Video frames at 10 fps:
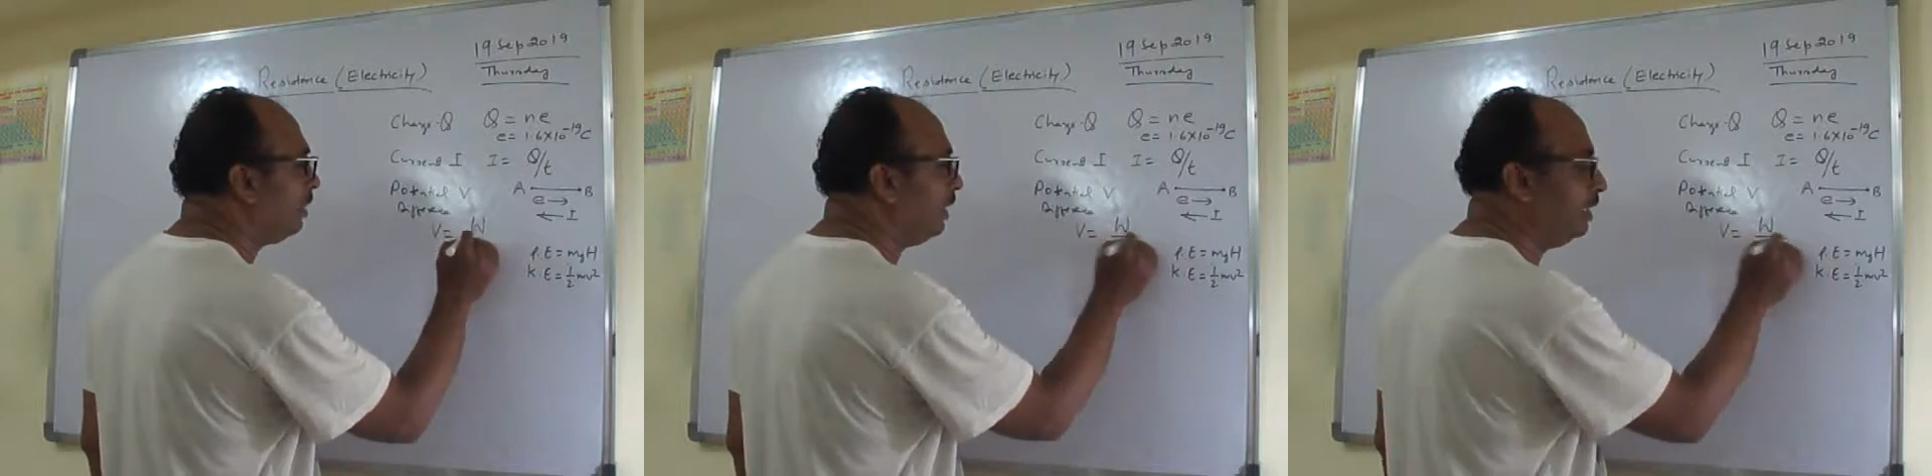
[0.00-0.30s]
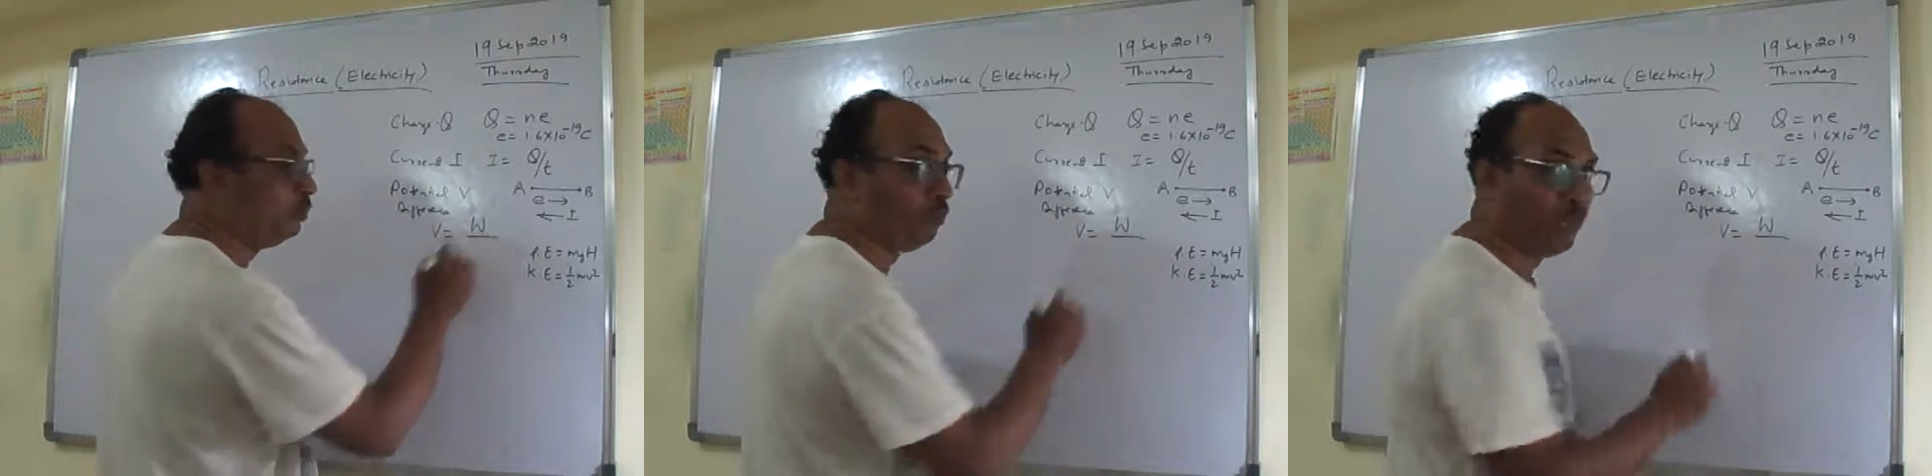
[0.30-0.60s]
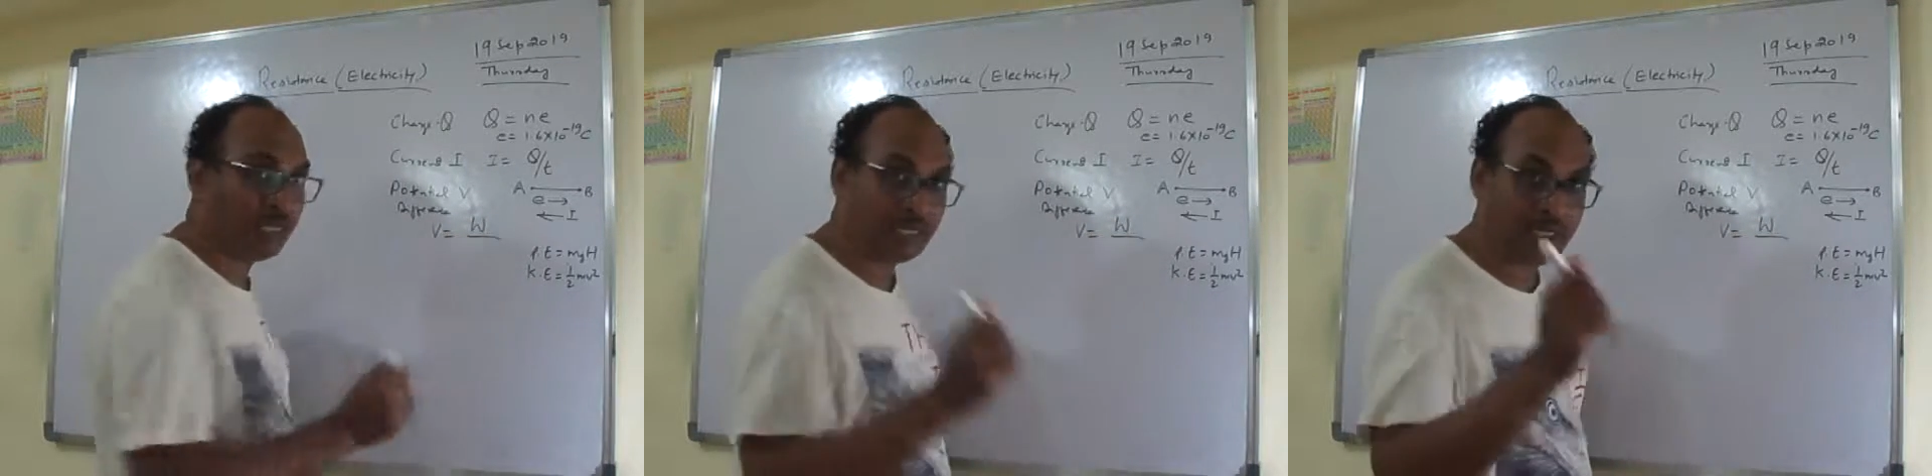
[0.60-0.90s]
that is
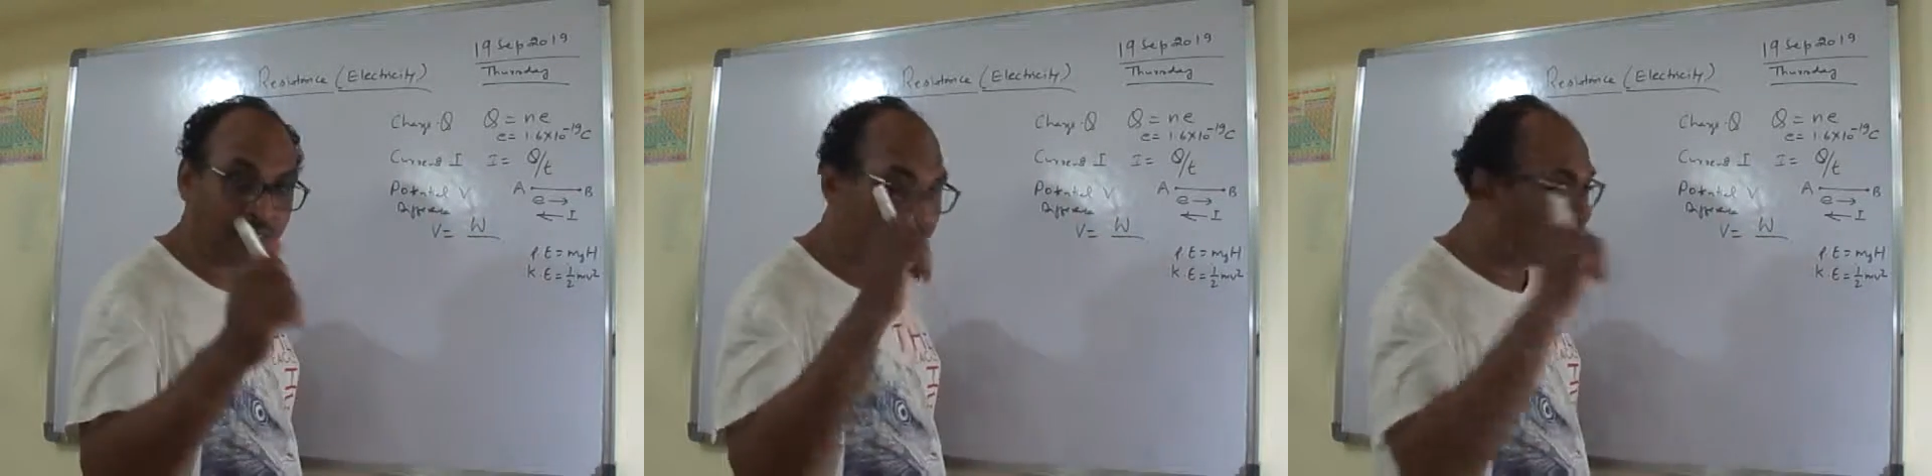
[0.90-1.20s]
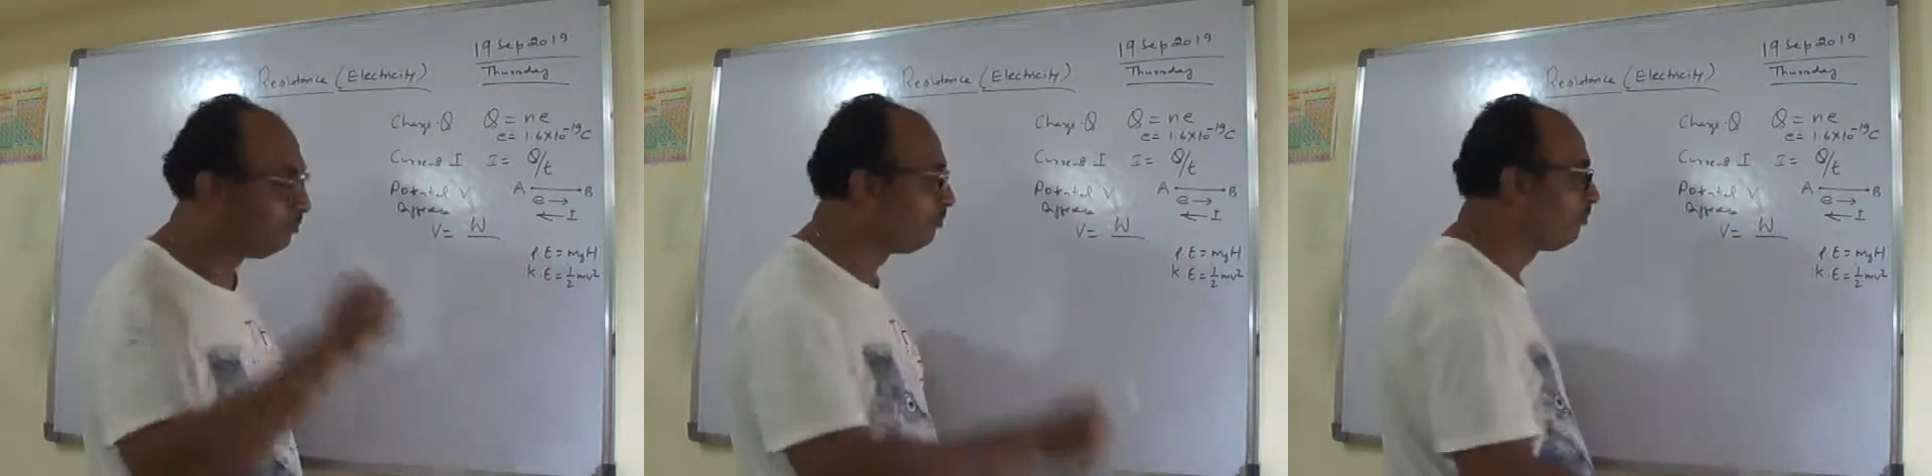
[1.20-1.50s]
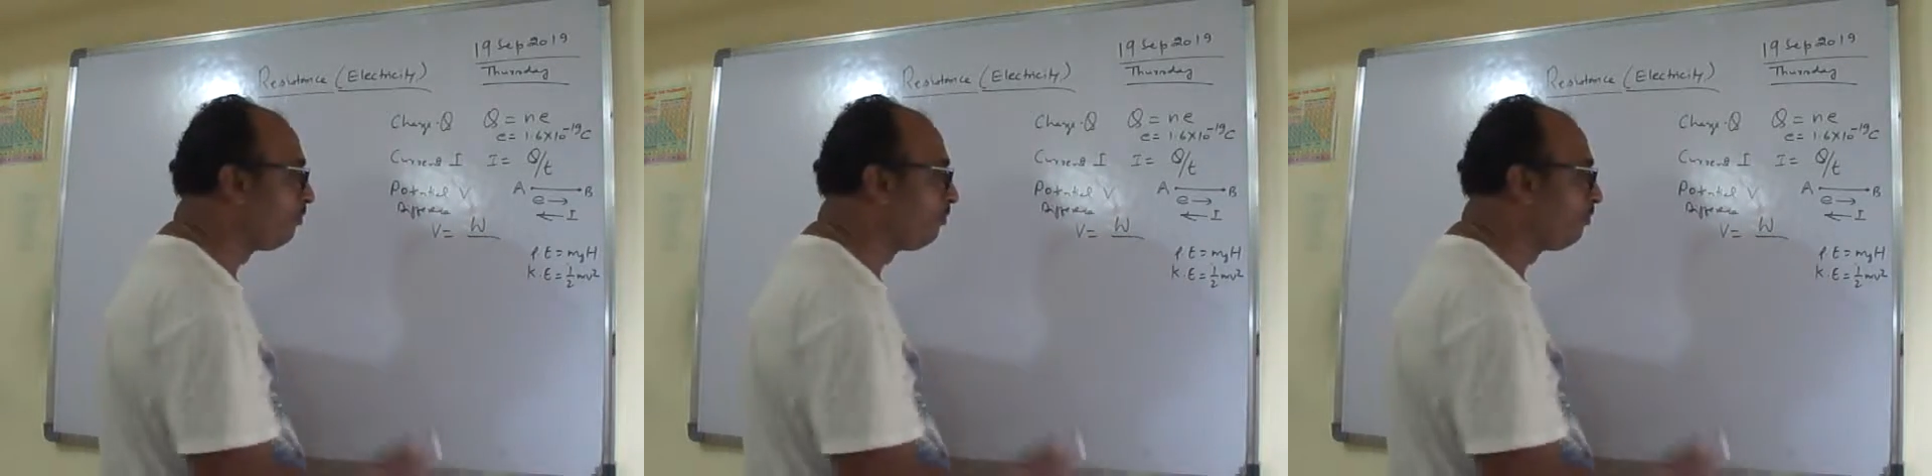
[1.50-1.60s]
work done,